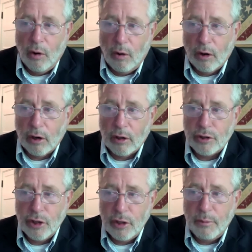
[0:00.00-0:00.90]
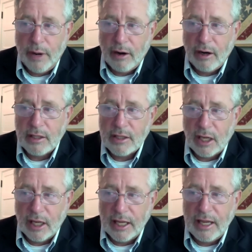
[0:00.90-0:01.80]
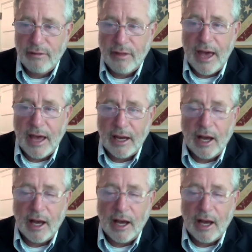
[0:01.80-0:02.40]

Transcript: or should parents leave that